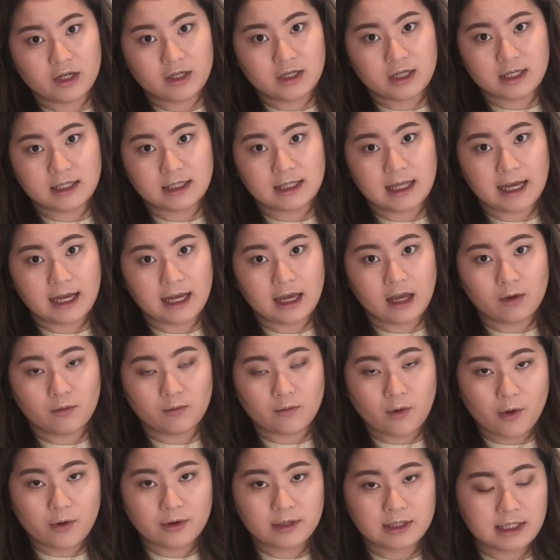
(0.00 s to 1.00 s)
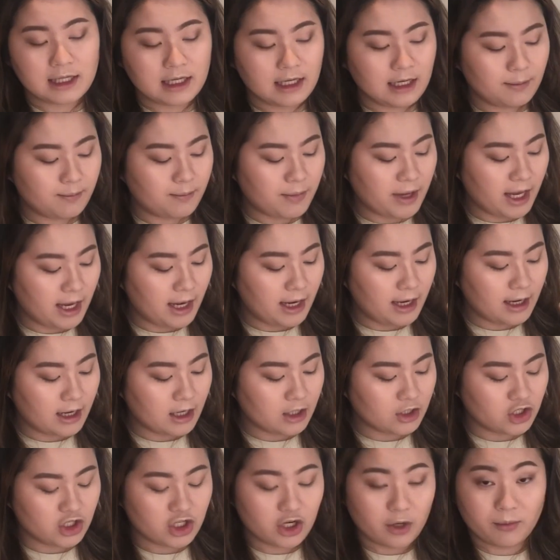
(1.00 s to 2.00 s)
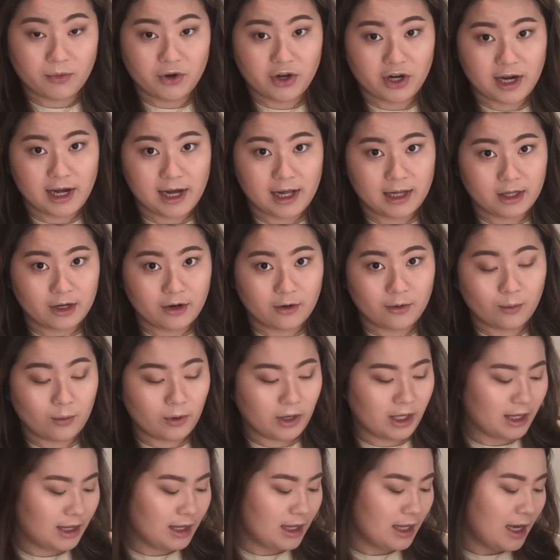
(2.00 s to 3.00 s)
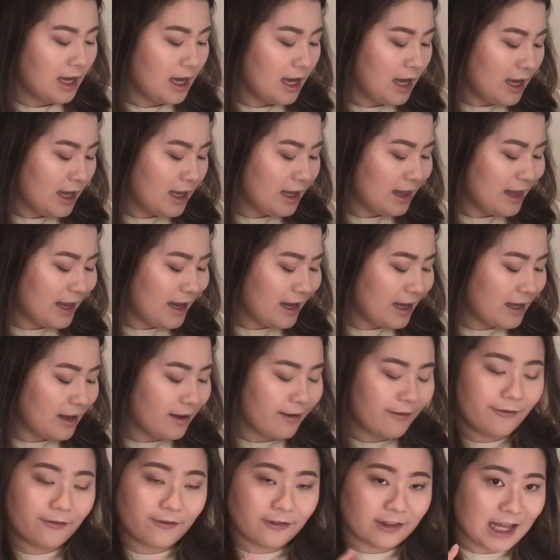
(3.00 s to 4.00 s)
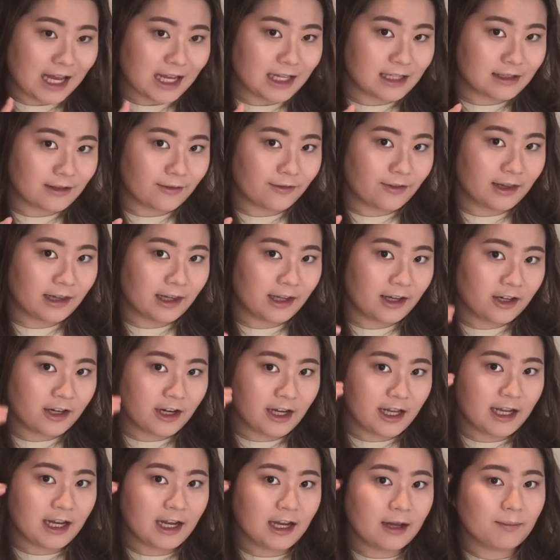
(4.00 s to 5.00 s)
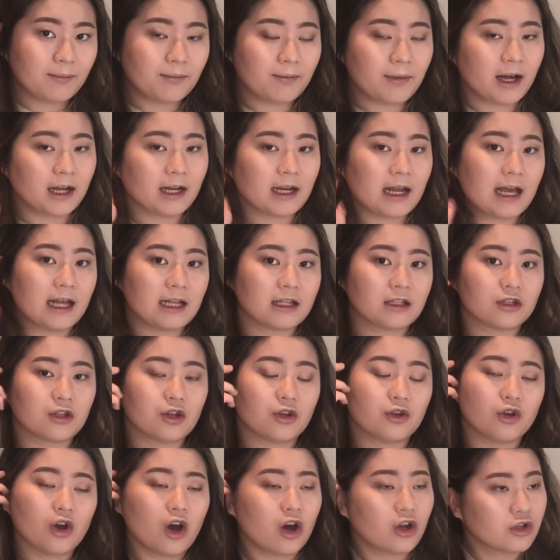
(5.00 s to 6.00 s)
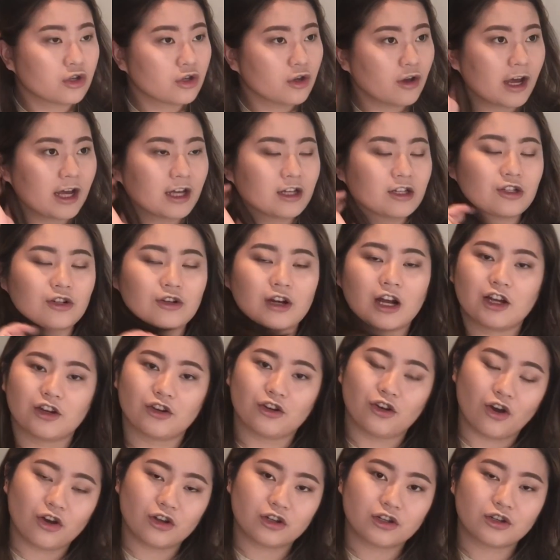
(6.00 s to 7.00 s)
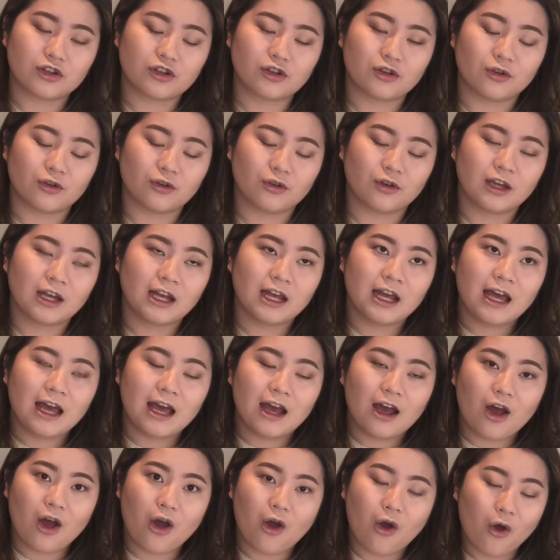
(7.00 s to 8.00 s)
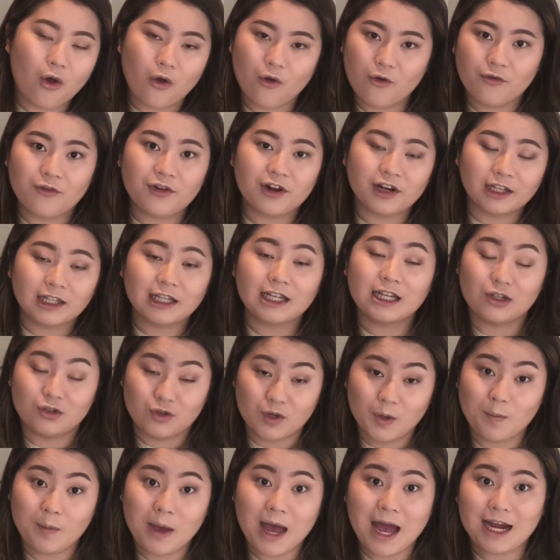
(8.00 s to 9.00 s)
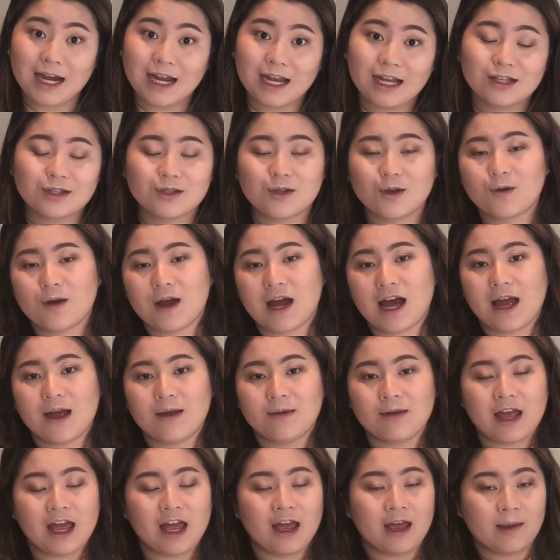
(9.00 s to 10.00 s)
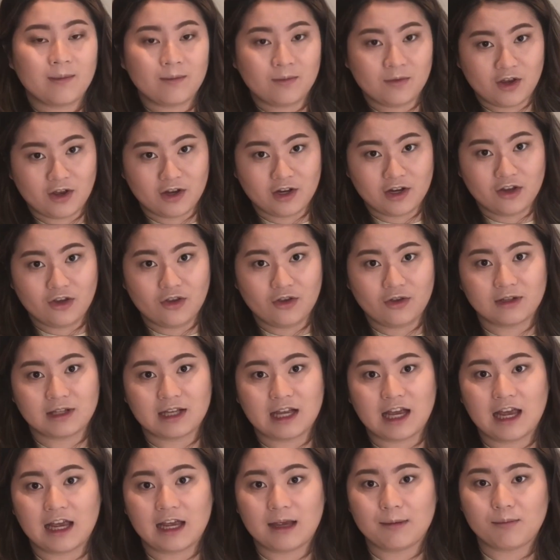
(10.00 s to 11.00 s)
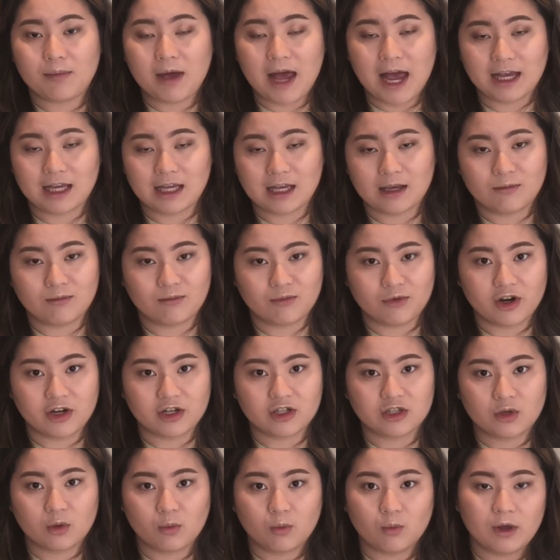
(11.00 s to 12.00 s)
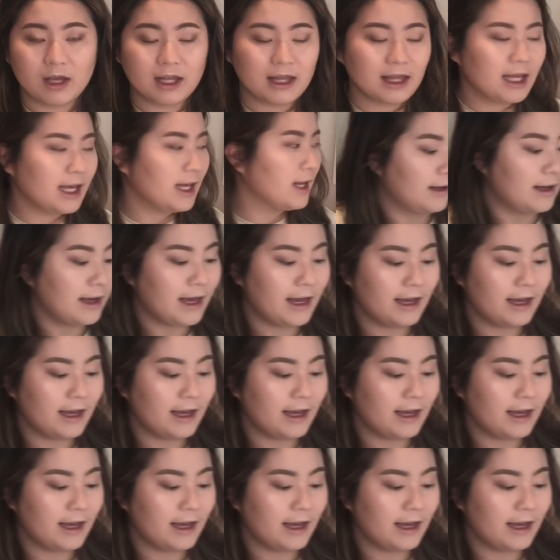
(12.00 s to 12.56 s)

which is like a rosy pink shimmer color with like flecks of glitter in it, but it's not too extra, not too really dramatic. So I am gonna use a packing brush with it.